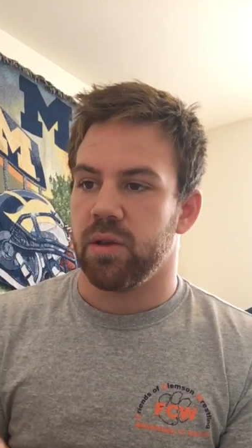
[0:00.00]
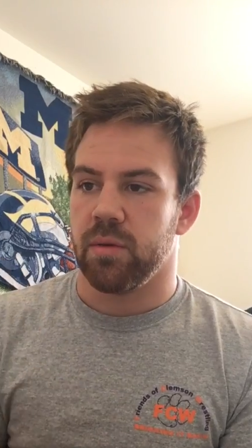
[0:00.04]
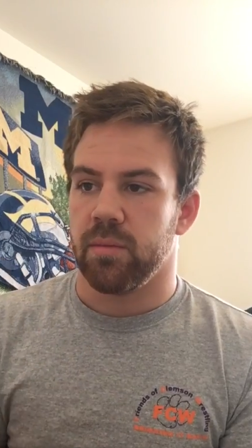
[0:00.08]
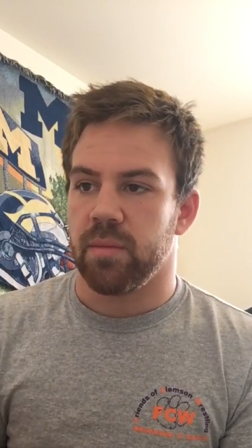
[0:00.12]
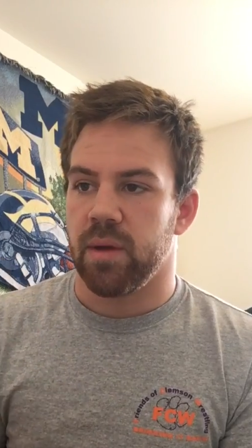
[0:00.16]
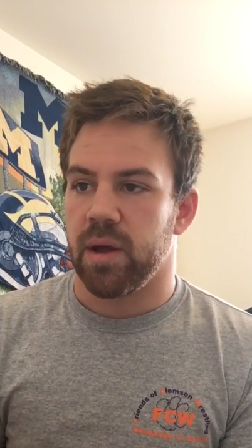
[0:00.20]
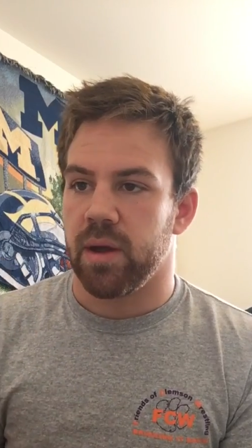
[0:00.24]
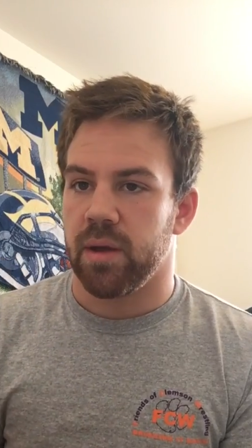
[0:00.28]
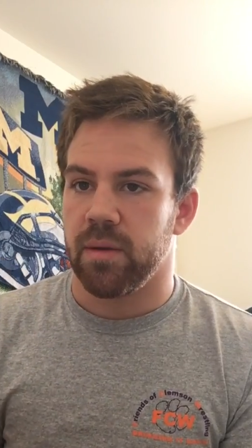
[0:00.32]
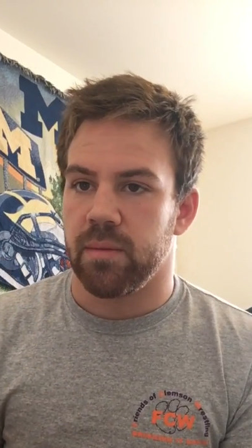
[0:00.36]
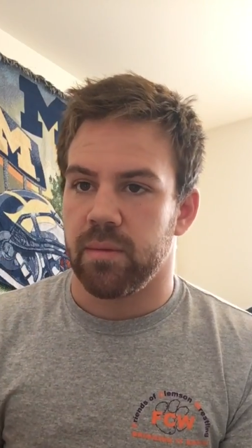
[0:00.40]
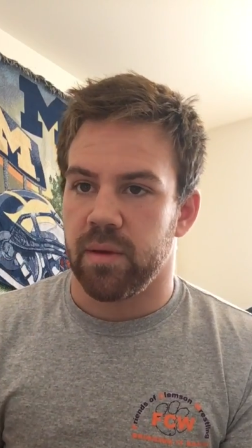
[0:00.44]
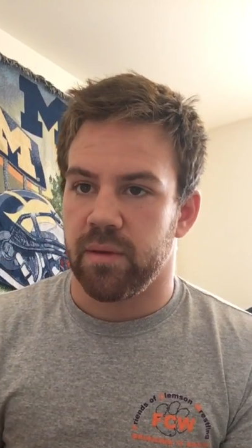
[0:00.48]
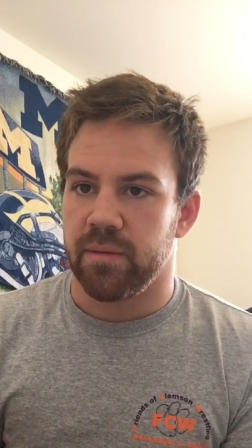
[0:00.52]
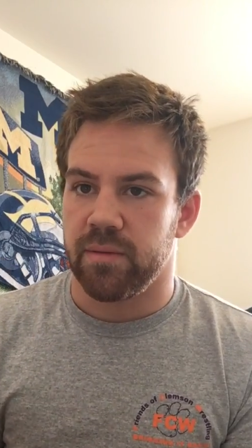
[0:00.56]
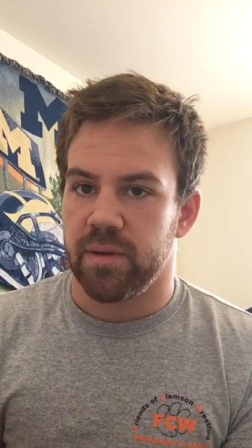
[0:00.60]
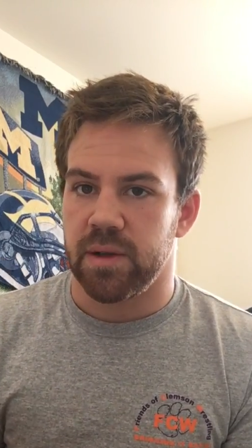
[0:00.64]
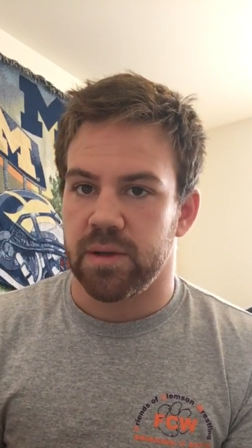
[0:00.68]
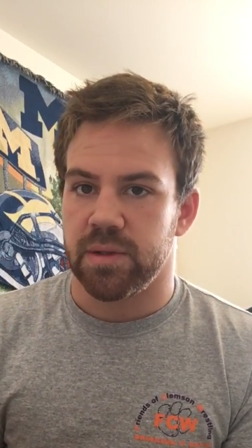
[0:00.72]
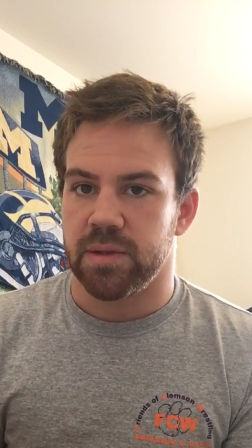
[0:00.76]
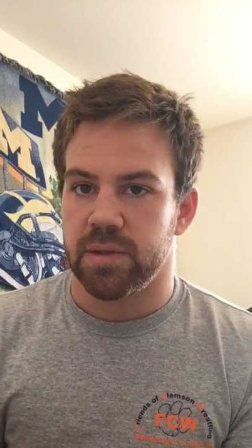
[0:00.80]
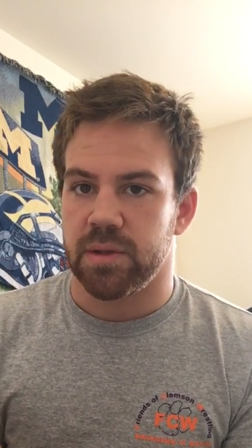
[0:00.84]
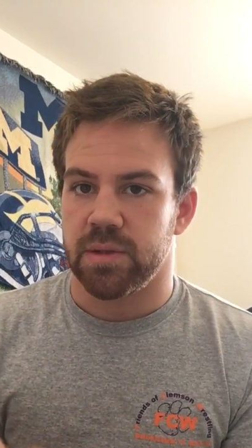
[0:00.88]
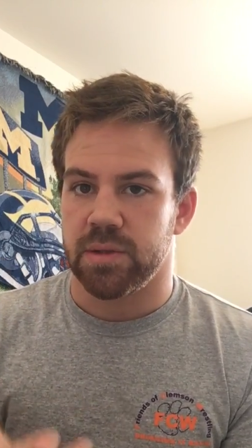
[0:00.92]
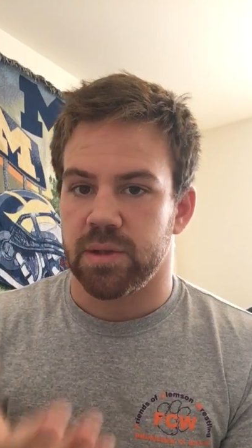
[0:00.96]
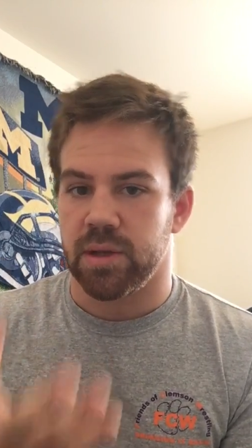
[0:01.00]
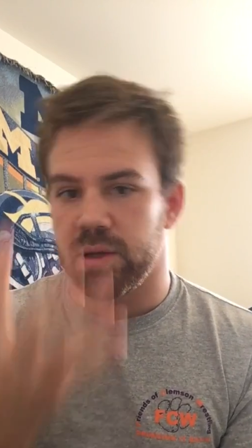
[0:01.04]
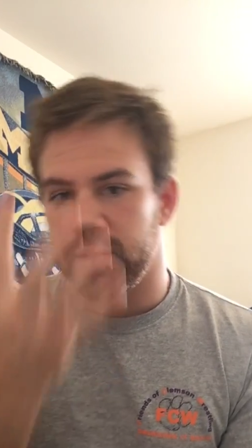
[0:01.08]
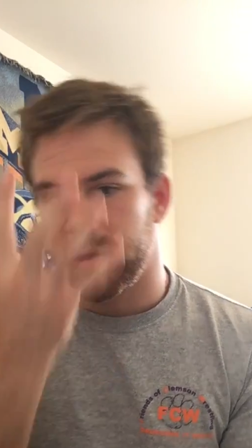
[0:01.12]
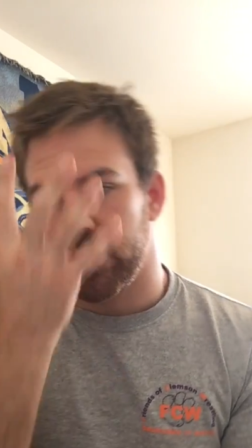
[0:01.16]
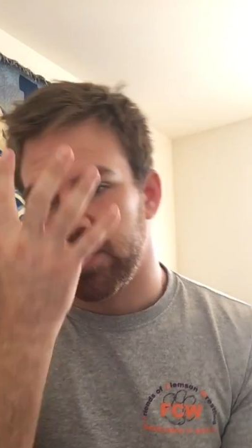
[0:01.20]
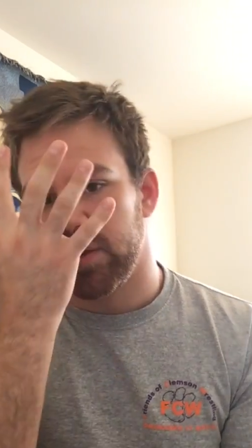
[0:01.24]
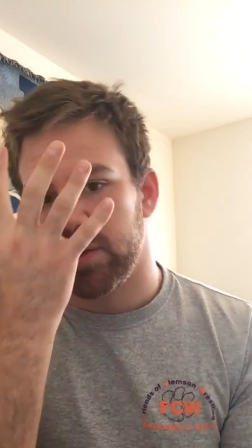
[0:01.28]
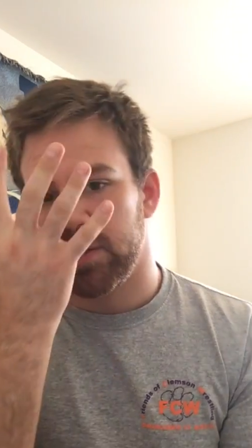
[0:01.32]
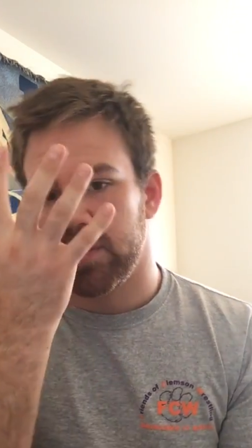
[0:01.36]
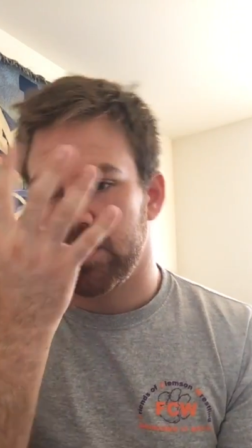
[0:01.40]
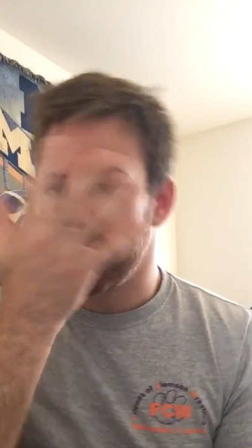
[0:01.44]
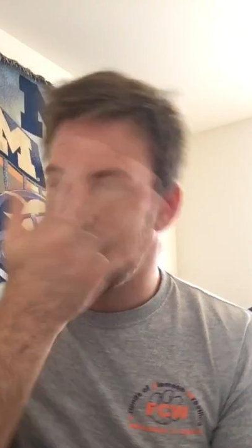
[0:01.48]
my face looks like
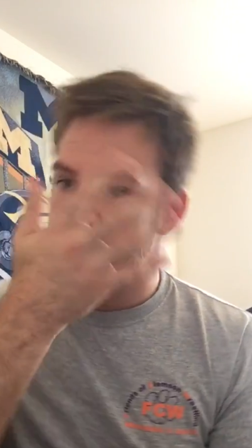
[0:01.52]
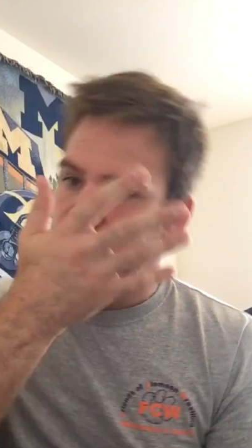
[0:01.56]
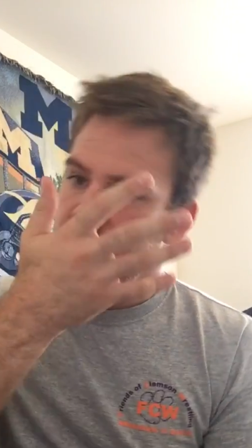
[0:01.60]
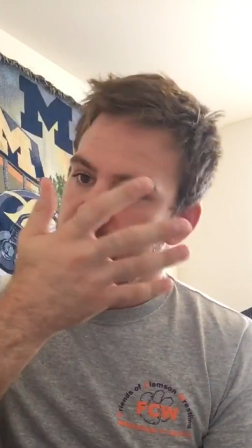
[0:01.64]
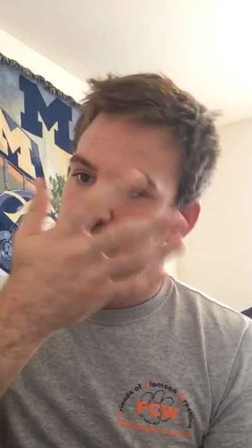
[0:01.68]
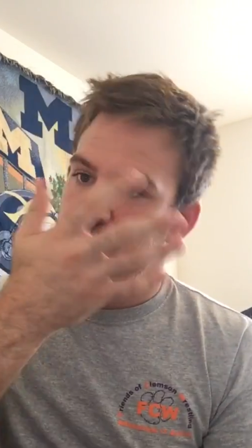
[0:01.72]
this.